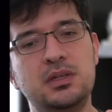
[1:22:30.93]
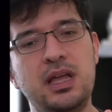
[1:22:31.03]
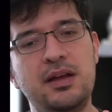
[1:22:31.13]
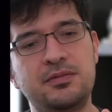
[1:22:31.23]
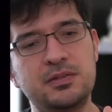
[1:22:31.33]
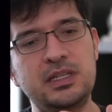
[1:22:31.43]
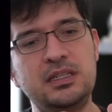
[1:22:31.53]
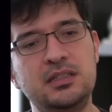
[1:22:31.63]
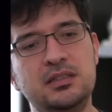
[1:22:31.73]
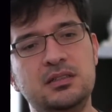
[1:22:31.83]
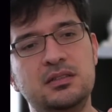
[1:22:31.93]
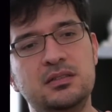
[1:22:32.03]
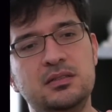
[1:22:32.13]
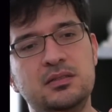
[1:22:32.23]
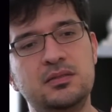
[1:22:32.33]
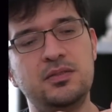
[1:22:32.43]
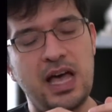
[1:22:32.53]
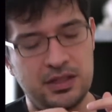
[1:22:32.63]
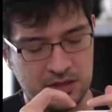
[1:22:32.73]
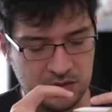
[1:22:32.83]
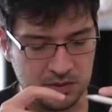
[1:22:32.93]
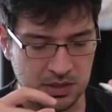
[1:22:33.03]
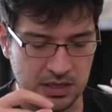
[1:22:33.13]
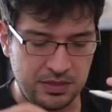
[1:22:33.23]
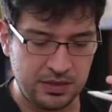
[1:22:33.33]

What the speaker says: every value in